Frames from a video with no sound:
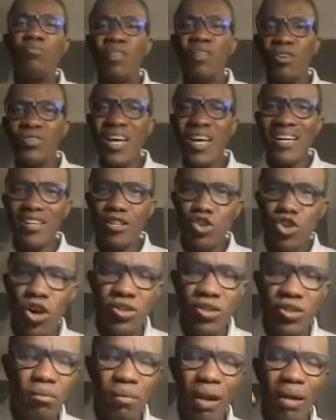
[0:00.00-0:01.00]
Those are the
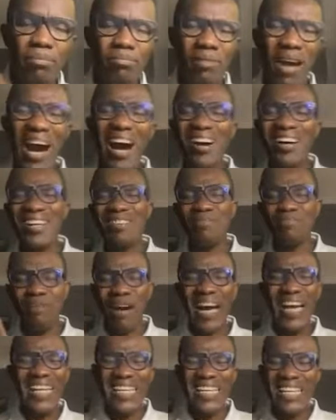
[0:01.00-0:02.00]
thoughts in my
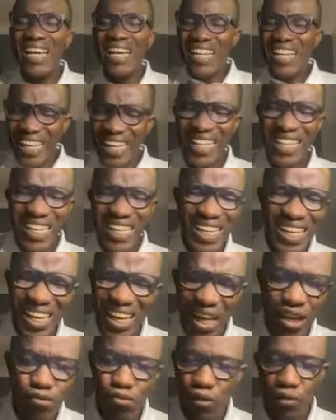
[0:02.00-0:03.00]
mind in the
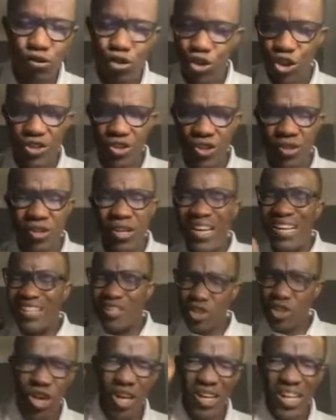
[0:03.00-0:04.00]
name of Jesus.
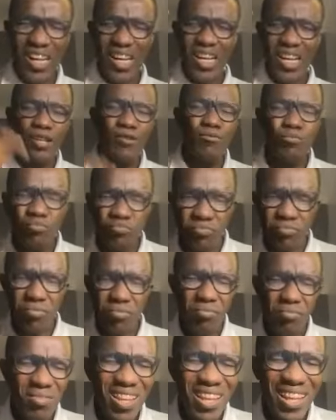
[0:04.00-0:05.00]
Suddenly,
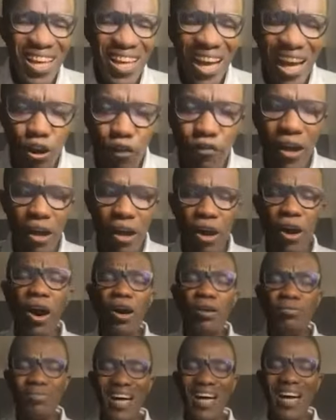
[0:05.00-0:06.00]
I
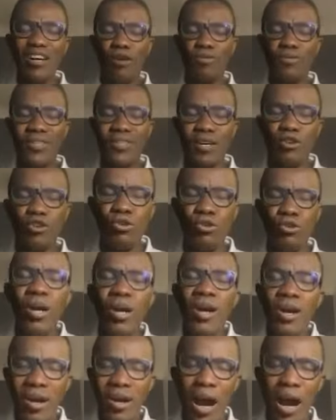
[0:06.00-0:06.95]
overcome that obstacle.